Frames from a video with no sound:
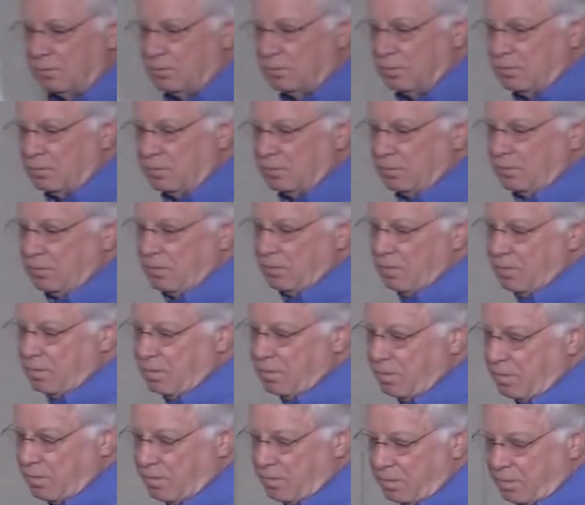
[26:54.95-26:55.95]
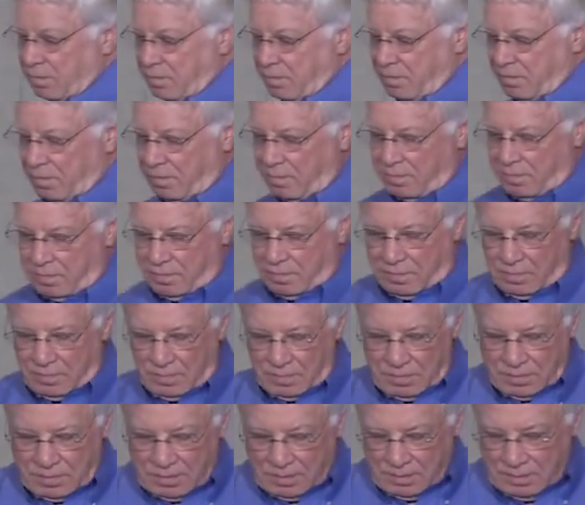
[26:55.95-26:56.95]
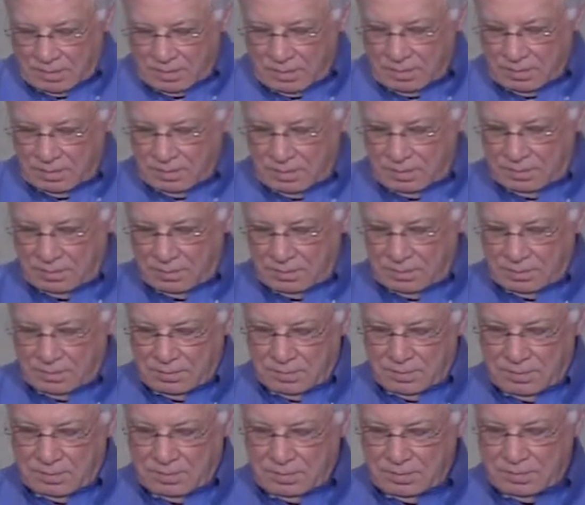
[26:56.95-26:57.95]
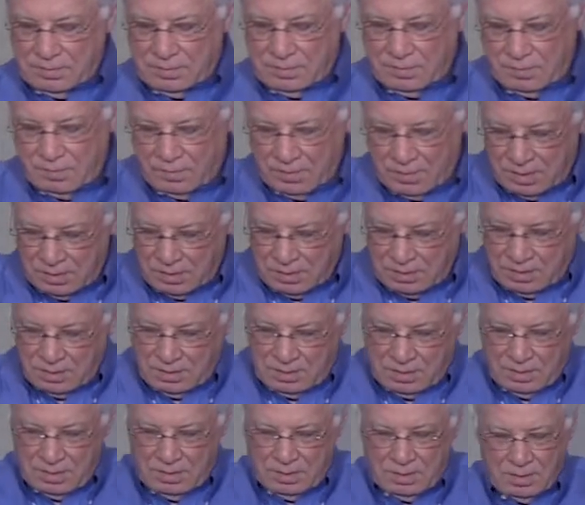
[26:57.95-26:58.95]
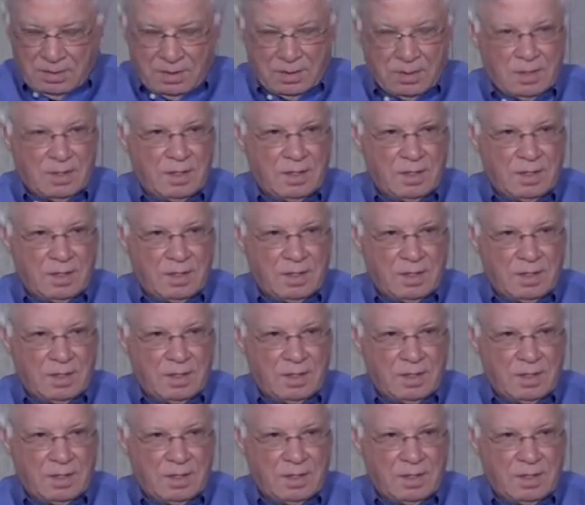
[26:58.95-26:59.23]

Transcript: No one is speaking in this clip.